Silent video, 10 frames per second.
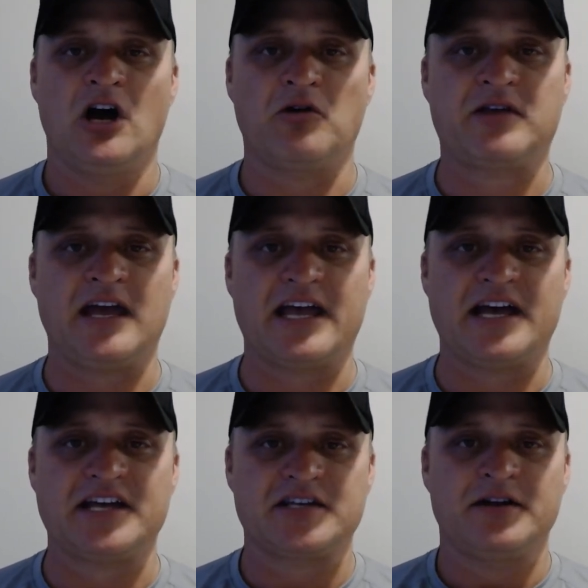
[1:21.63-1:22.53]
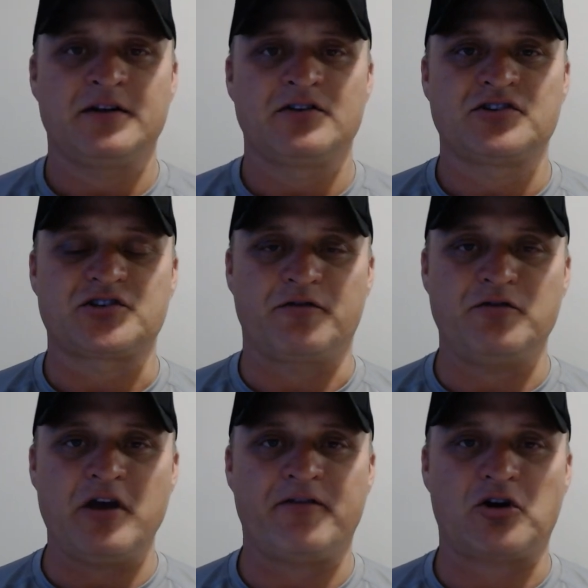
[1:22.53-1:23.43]
Okay, guys. So if
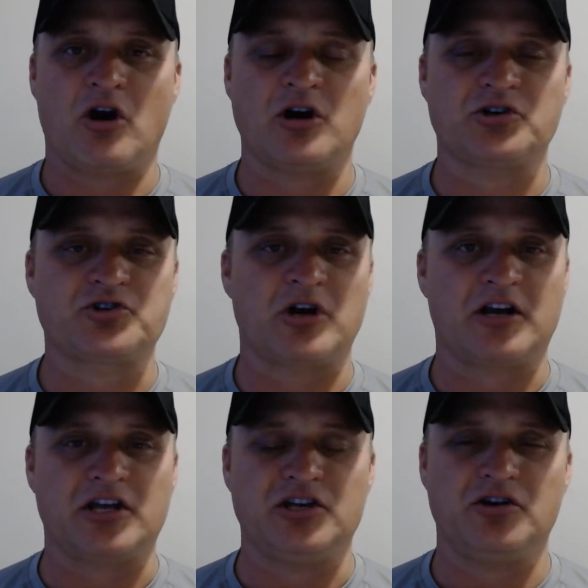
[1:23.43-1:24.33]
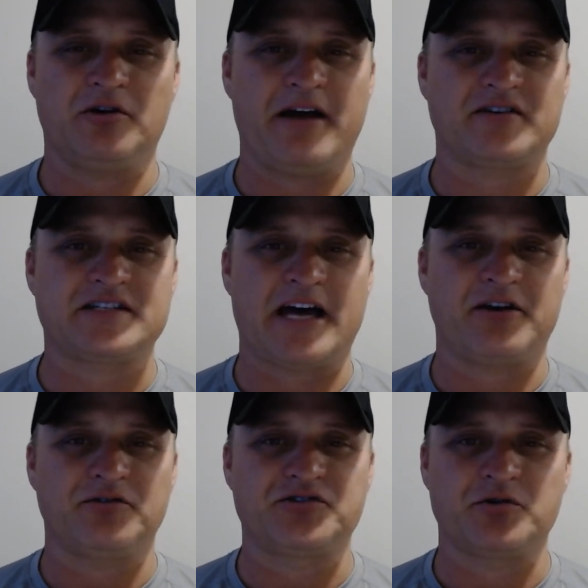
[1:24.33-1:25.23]
you have a car or truck and you don't have a
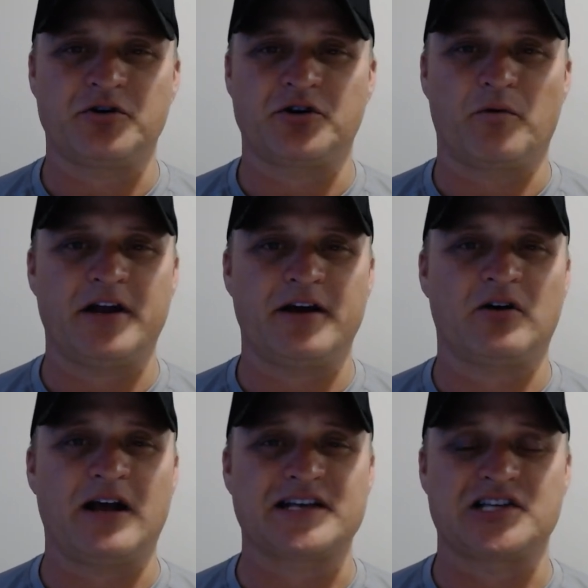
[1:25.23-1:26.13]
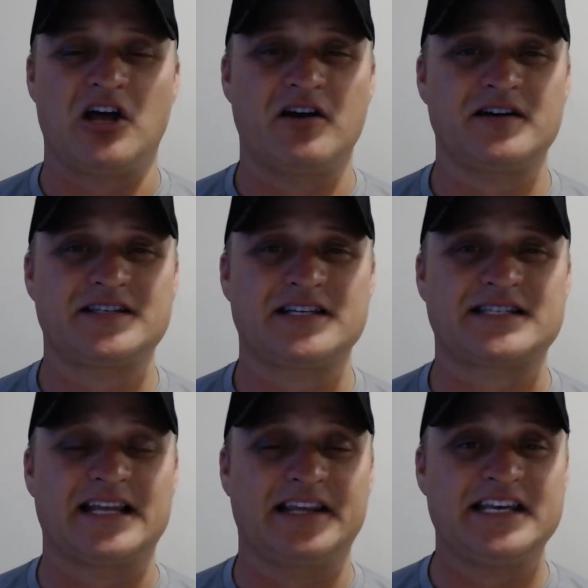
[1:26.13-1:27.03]
title to it or whatever, as long as it's
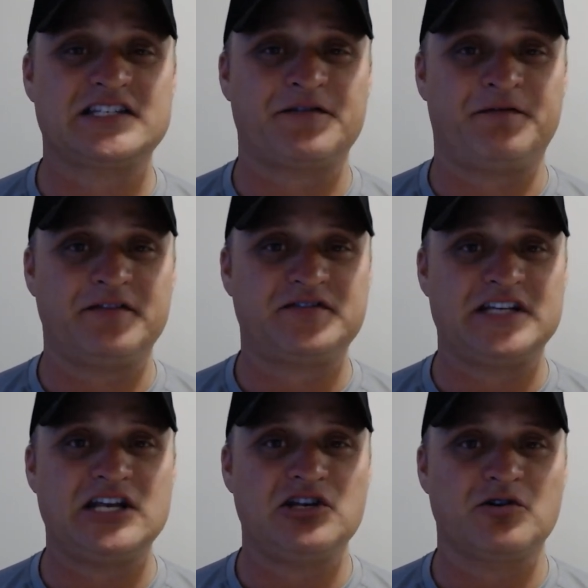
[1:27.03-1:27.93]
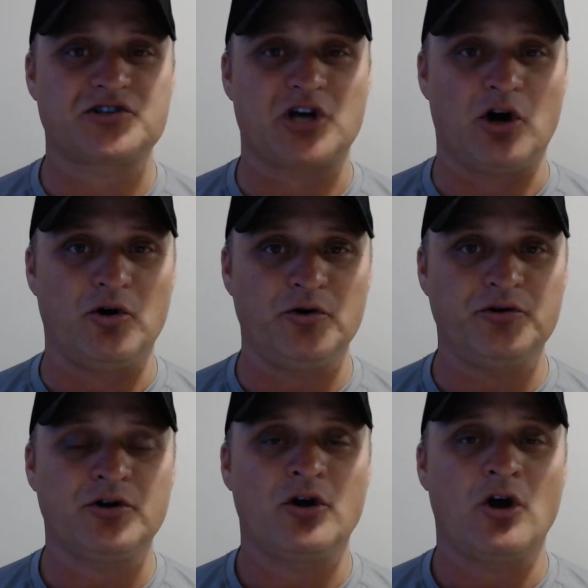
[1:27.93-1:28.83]
at least 15 years
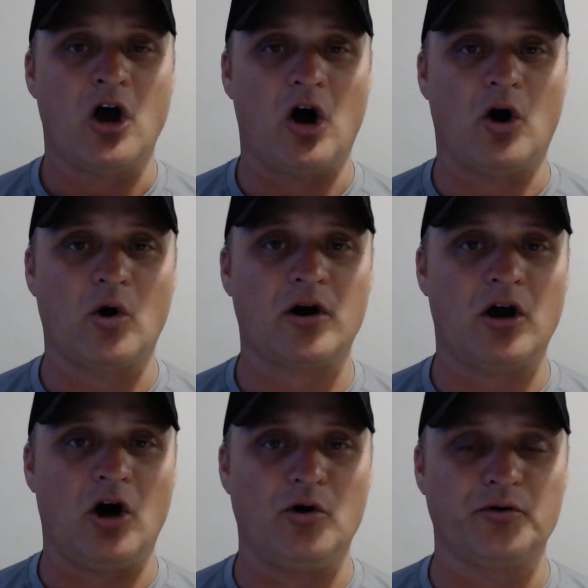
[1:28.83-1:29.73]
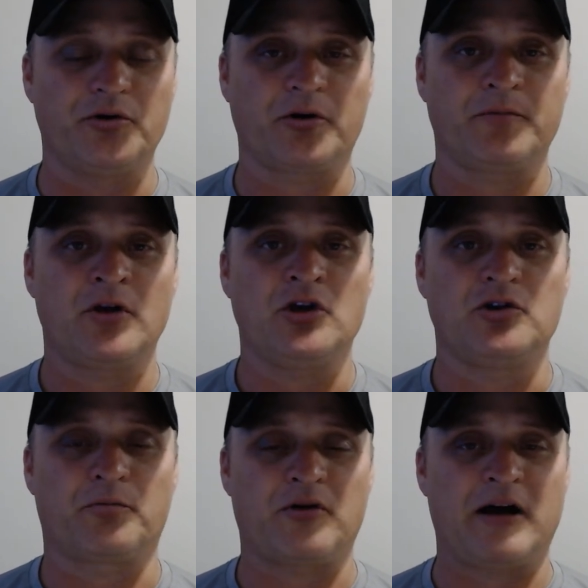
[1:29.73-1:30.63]
old or older,
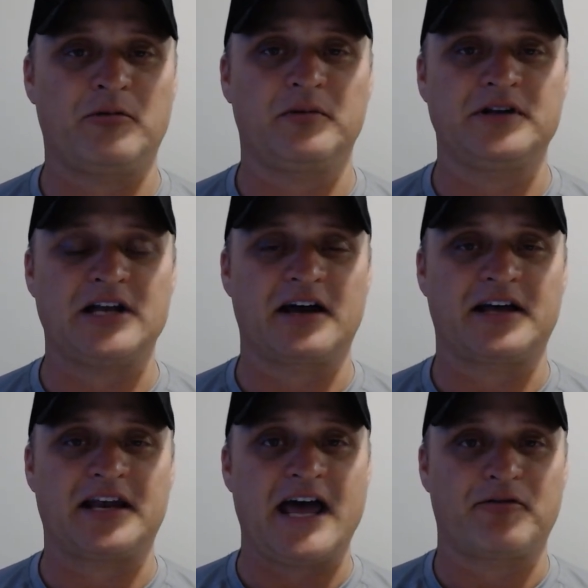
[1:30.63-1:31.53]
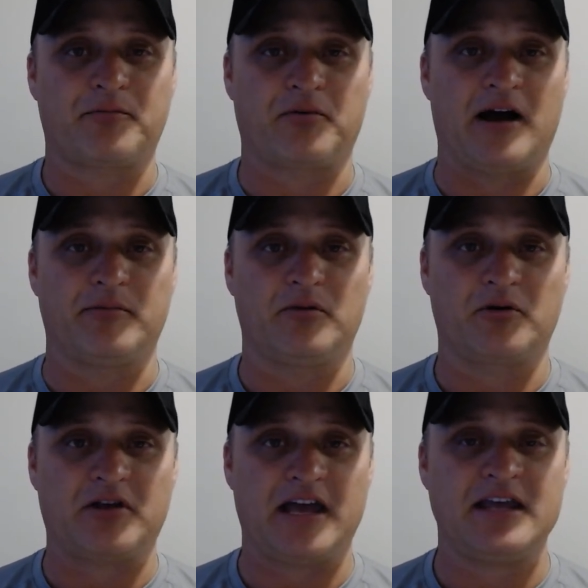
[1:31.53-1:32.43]
you're probably not going to have a problem,
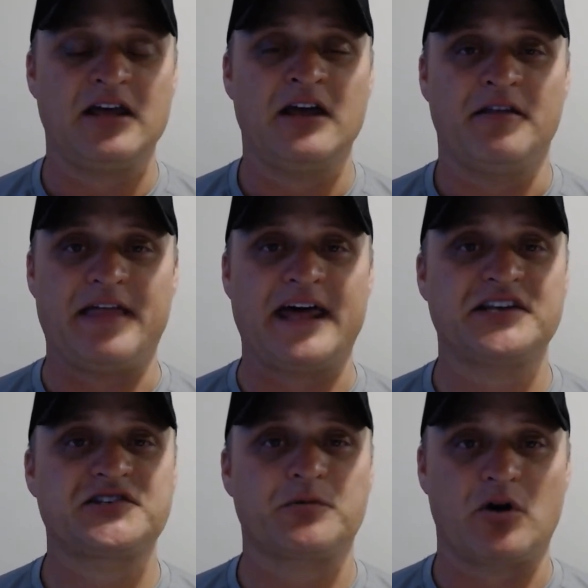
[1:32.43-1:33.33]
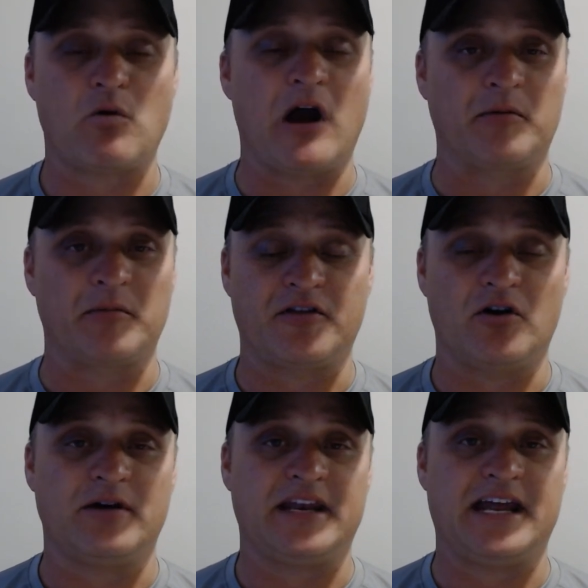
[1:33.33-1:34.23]
okay? That is the requirement,
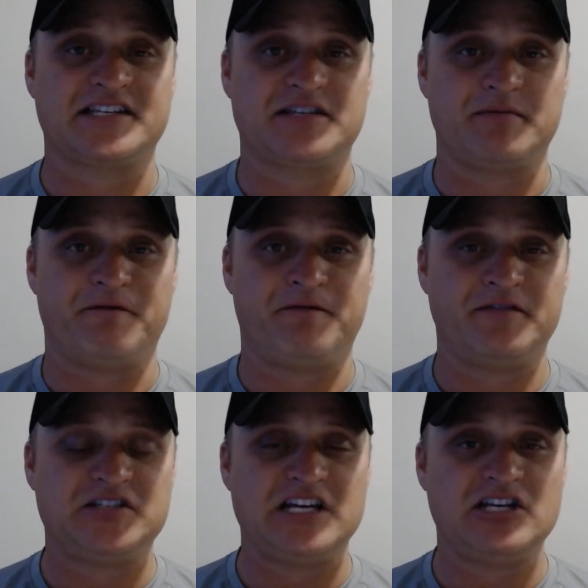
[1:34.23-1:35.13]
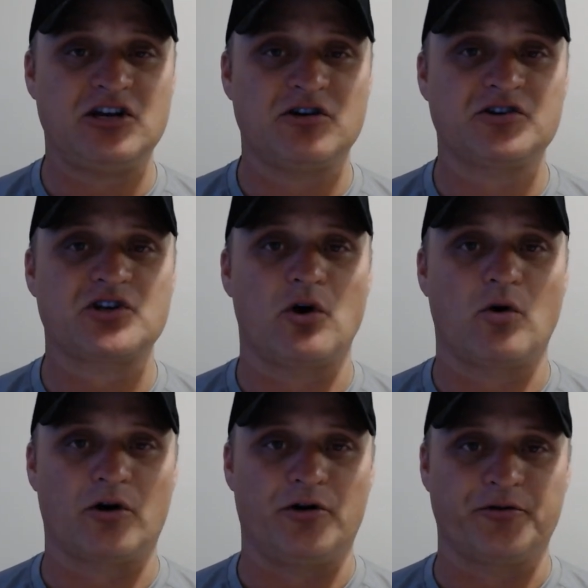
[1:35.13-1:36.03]
though. It has to be 15 years
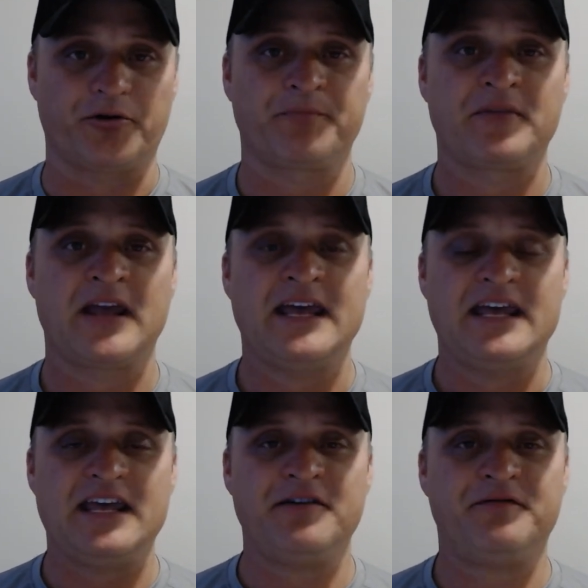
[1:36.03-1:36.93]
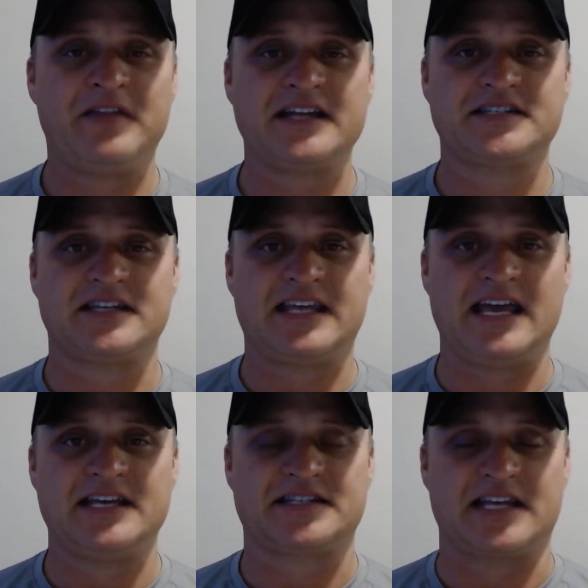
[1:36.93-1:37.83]
or older. If that's the
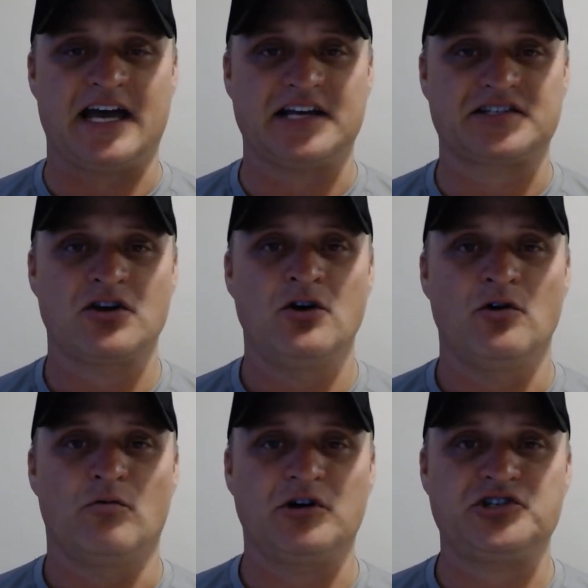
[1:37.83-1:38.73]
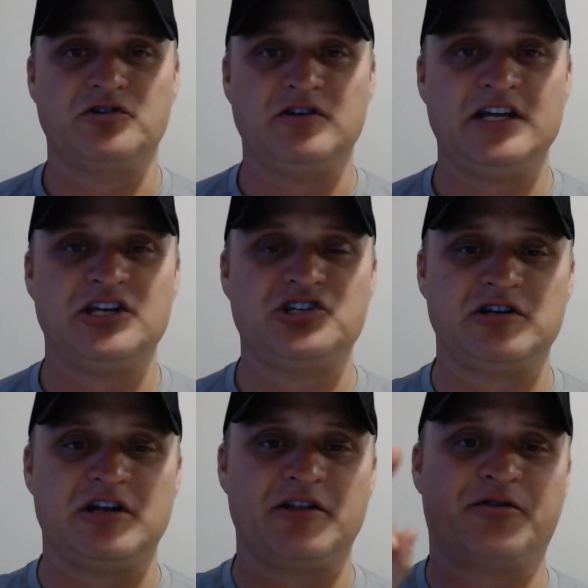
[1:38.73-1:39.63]
case, guys, what you need is you
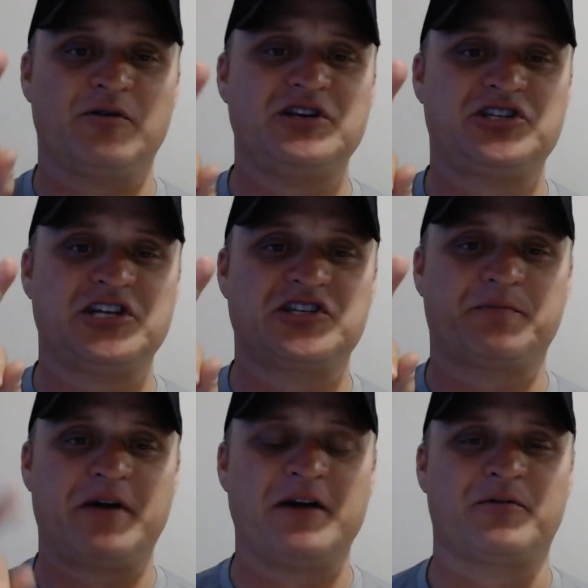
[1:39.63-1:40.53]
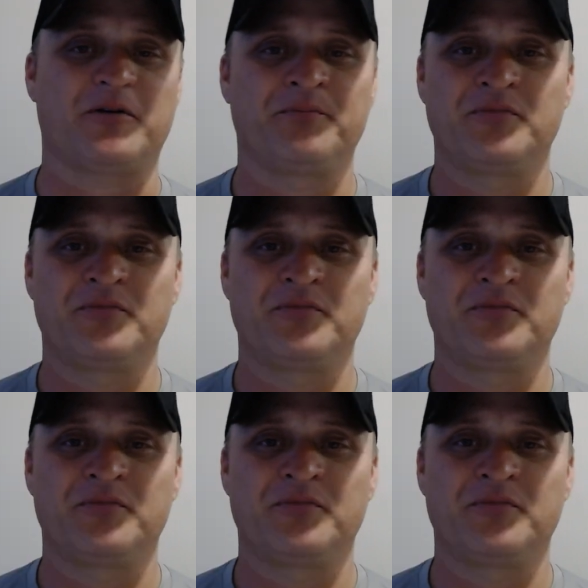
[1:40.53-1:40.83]
need 3 sheets of paper.